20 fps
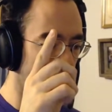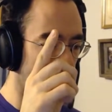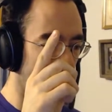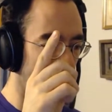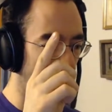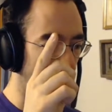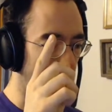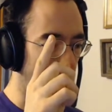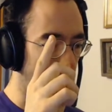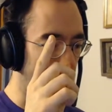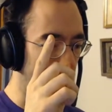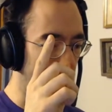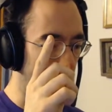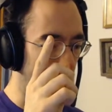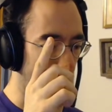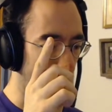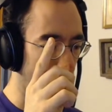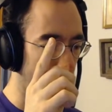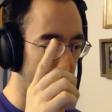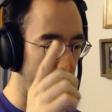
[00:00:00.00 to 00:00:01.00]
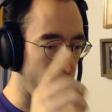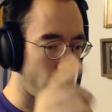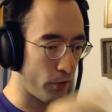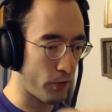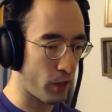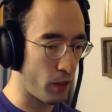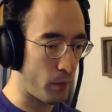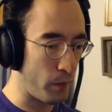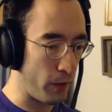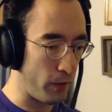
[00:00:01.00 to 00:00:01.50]
and there's
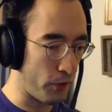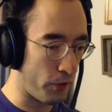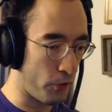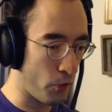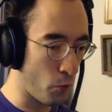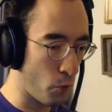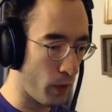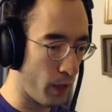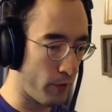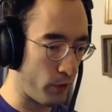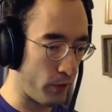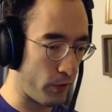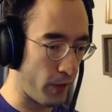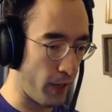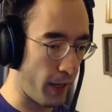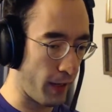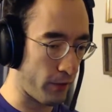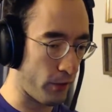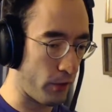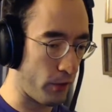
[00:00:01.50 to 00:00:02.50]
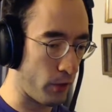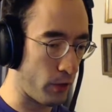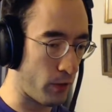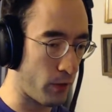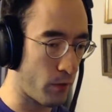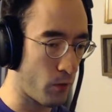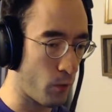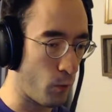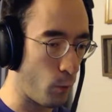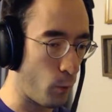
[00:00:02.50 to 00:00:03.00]
going to be 2 wave attacks here.
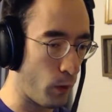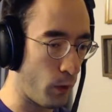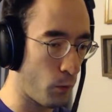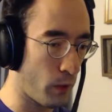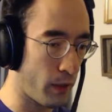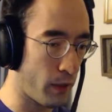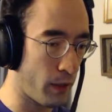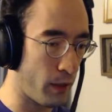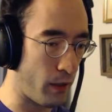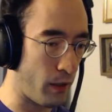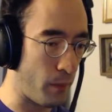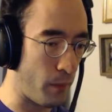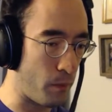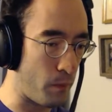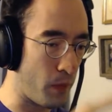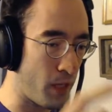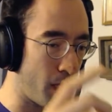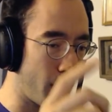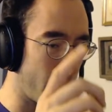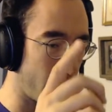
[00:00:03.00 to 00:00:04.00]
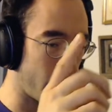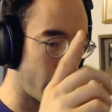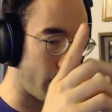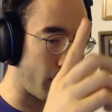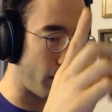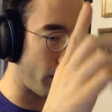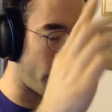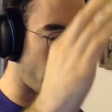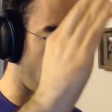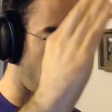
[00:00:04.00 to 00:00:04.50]
We want to immediately
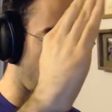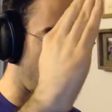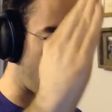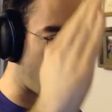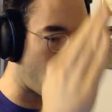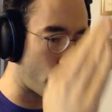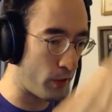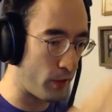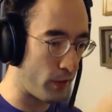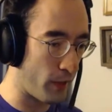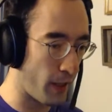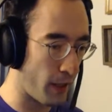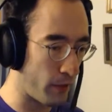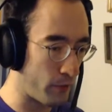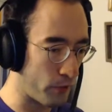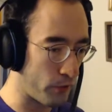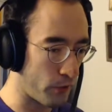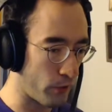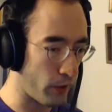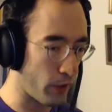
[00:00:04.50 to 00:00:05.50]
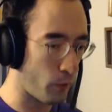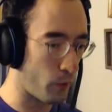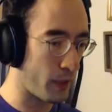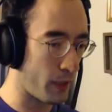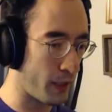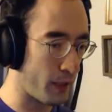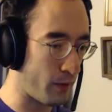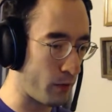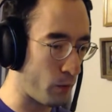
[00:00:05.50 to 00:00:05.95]
start moving down so that we can